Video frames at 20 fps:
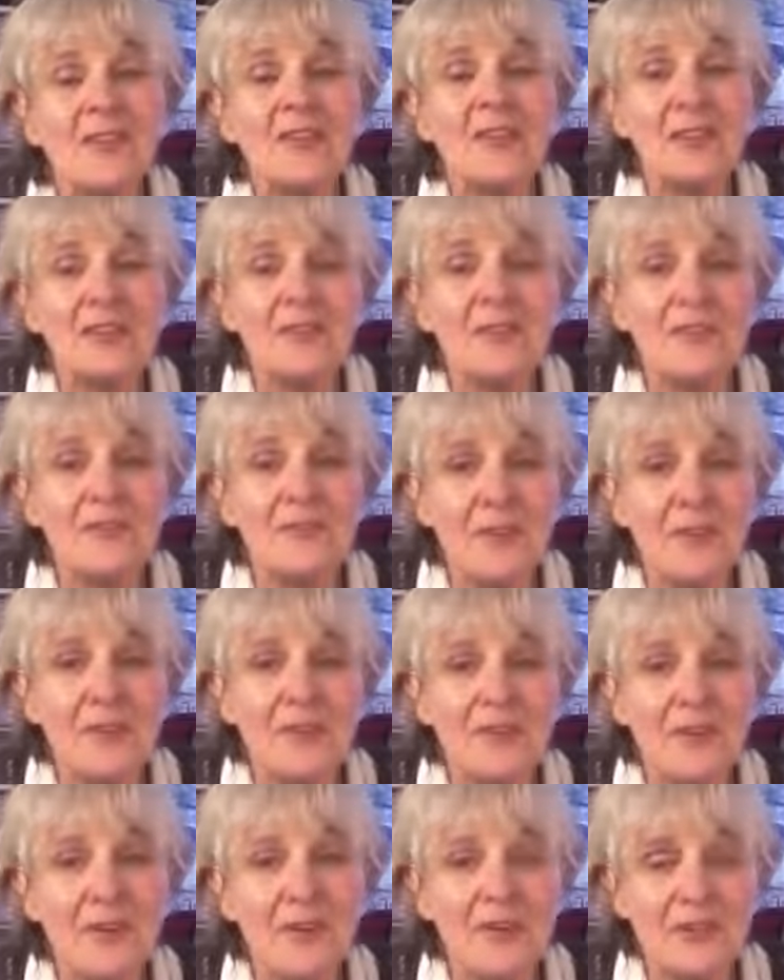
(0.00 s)
because they're
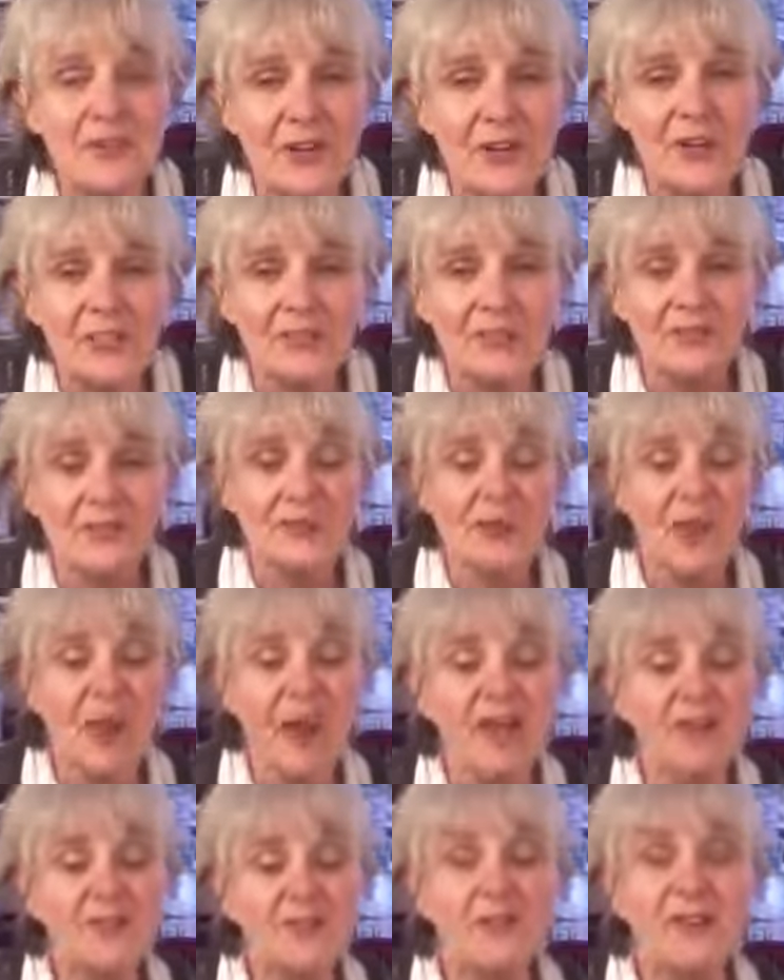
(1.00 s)
very, very attractive
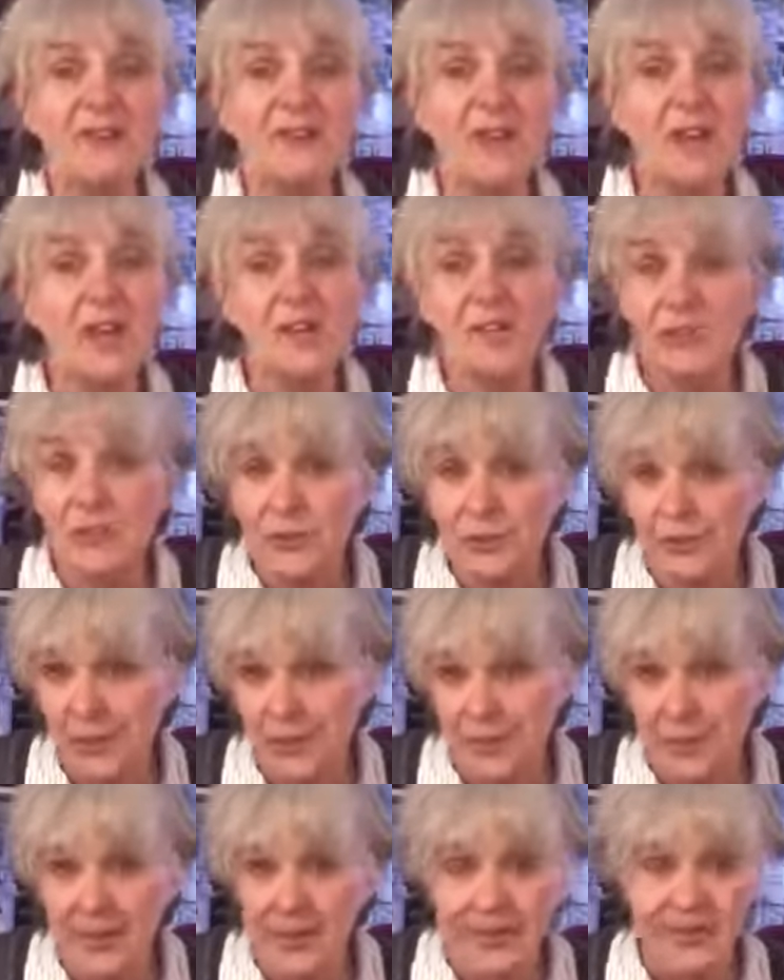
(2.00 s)
and you'll have a lot of
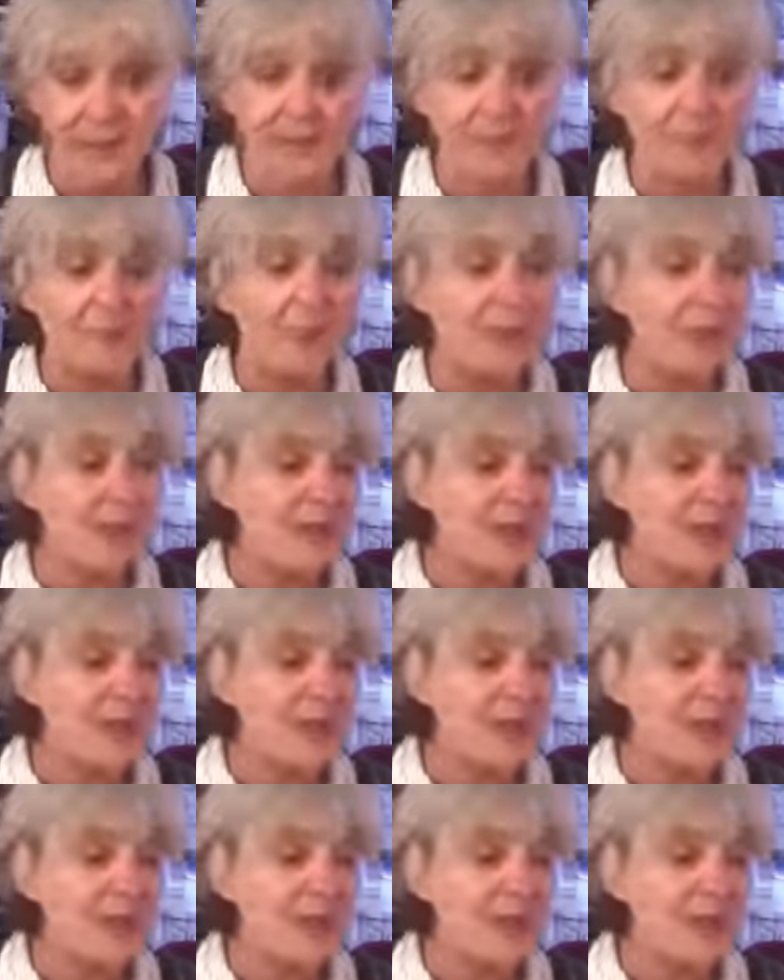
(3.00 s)
fun making them.